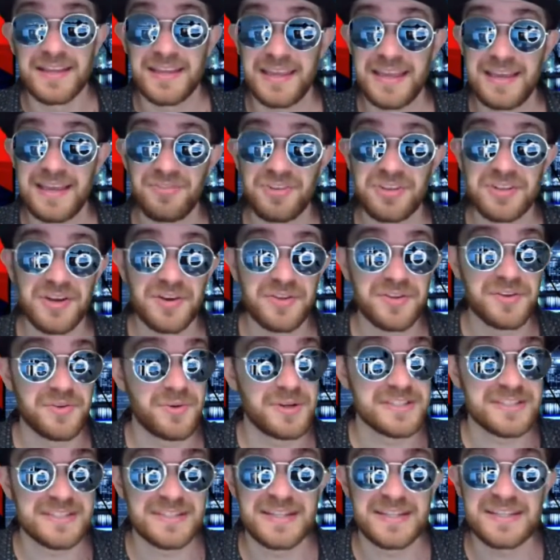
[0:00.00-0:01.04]
Even though there
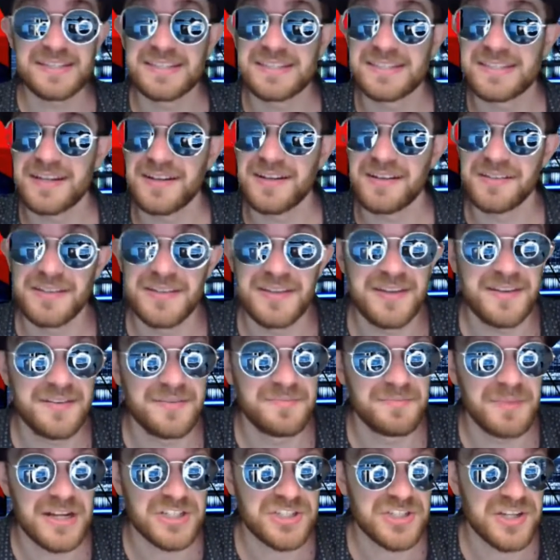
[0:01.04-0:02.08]
wasn't necessarily
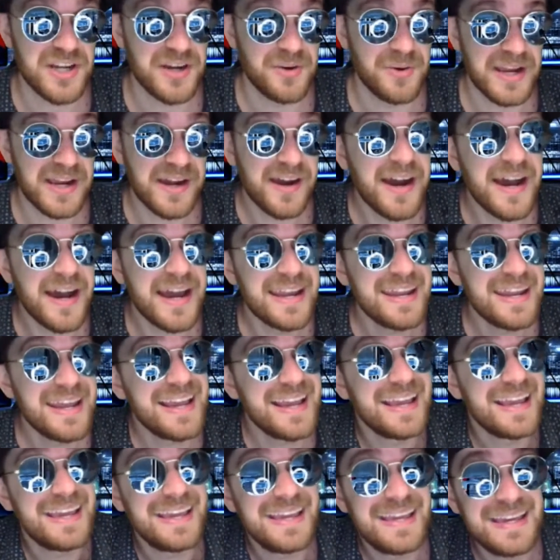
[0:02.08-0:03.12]
much going on,
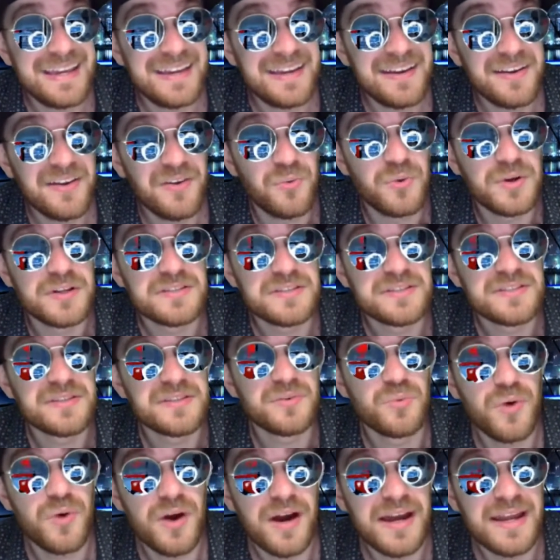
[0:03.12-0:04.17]
he was the
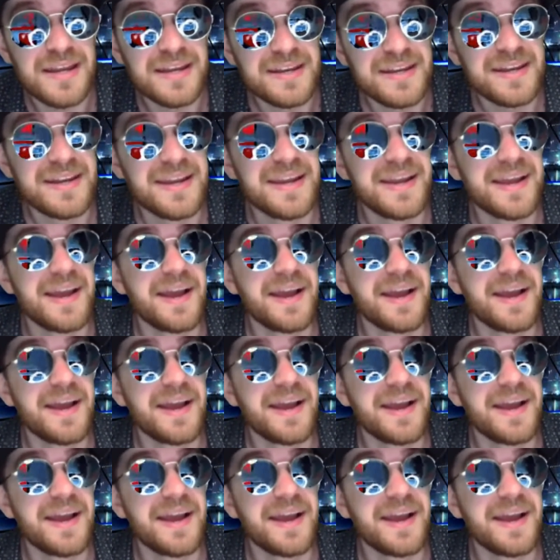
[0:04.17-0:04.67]
one